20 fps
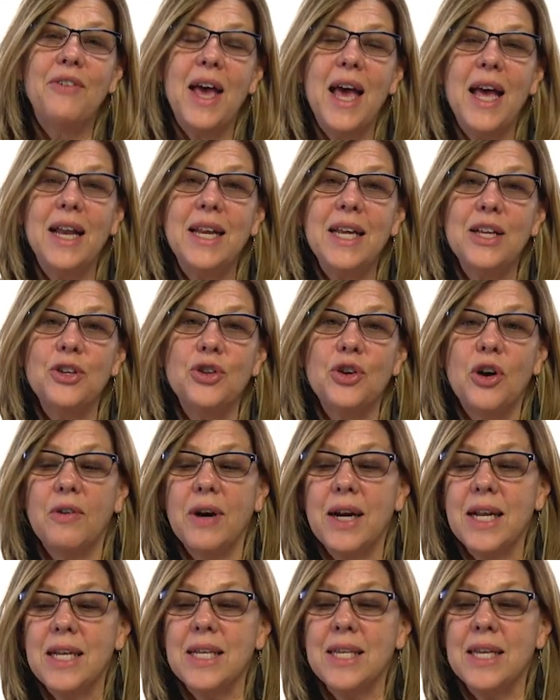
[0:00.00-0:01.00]
headings
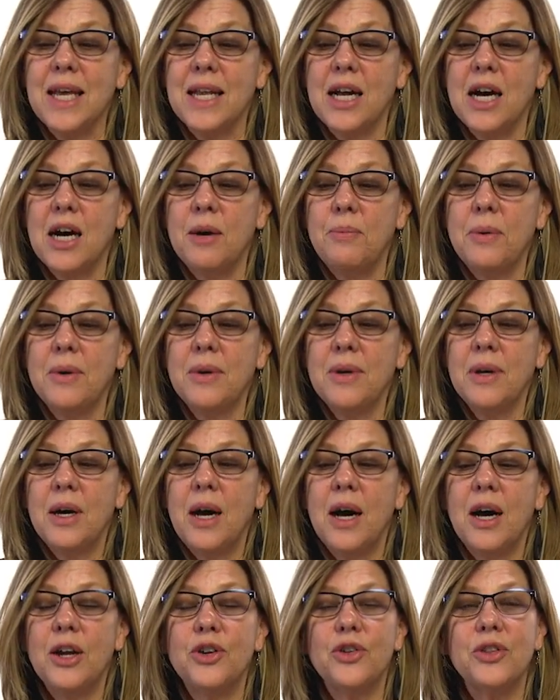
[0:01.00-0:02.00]
already set up,
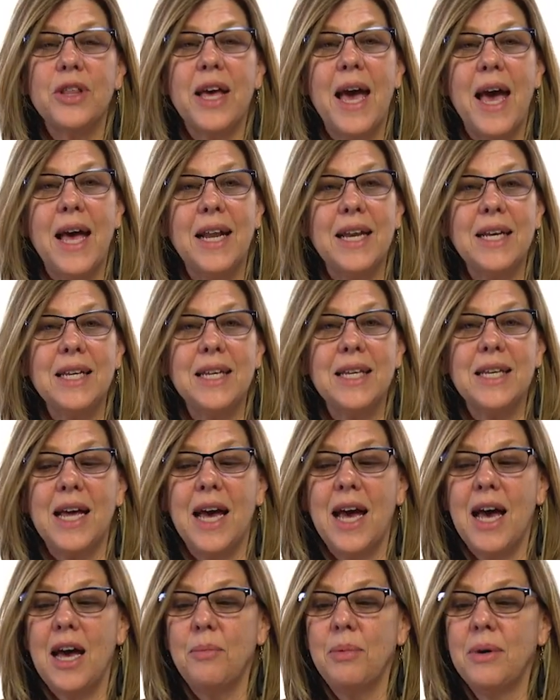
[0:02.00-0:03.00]
under the Headings
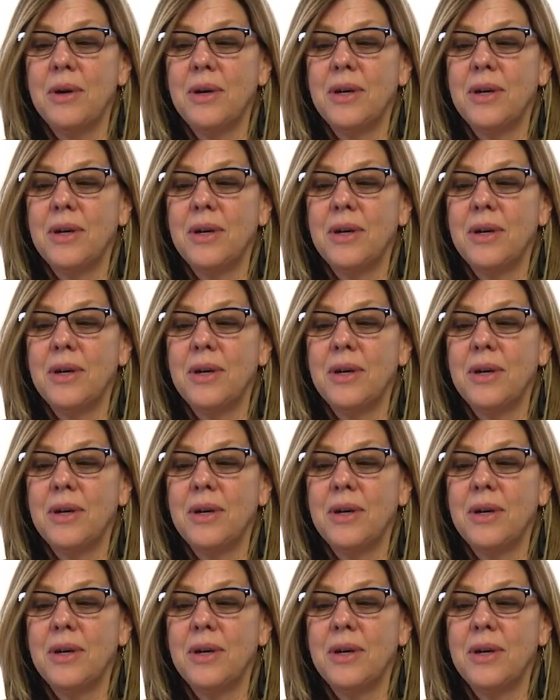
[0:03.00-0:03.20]
tab,